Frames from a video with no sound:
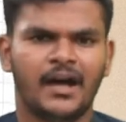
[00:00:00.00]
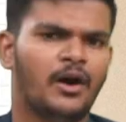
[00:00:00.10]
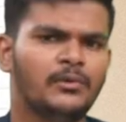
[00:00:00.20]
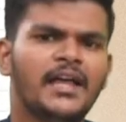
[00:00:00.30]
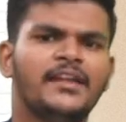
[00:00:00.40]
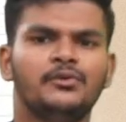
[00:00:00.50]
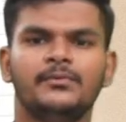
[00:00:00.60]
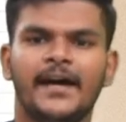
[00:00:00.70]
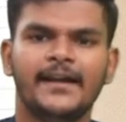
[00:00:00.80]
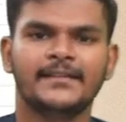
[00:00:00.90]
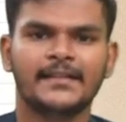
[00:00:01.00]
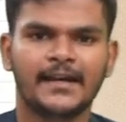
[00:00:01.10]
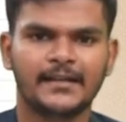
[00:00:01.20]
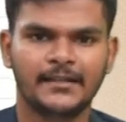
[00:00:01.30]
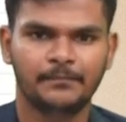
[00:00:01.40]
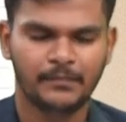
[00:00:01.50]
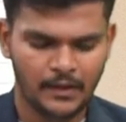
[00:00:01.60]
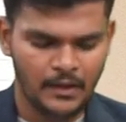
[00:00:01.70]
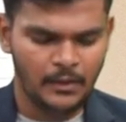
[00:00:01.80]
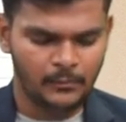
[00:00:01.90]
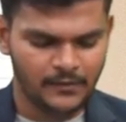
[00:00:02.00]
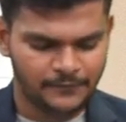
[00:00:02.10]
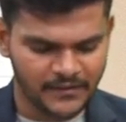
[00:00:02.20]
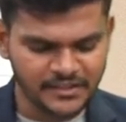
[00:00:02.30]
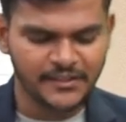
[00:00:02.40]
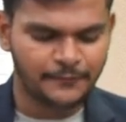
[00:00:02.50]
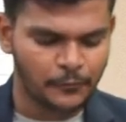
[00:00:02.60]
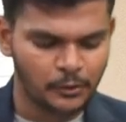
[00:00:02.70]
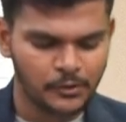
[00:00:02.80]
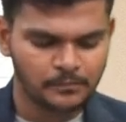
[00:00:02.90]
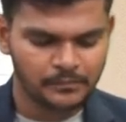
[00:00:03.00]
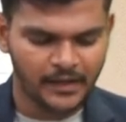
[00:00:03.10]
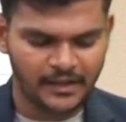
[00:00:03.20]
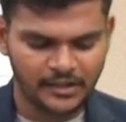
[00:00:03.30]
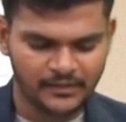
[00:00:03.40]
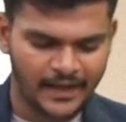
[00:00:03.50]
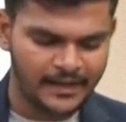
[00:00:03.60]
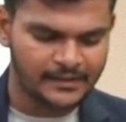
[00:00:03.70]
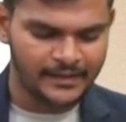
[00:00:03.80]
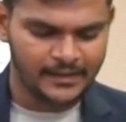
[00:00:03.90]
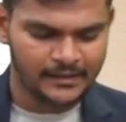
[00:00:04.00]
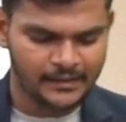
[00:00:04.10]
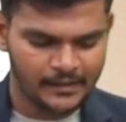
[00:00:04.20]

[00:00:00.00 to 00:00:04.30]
How will I do that exactly? Well, first of all, I need to calculate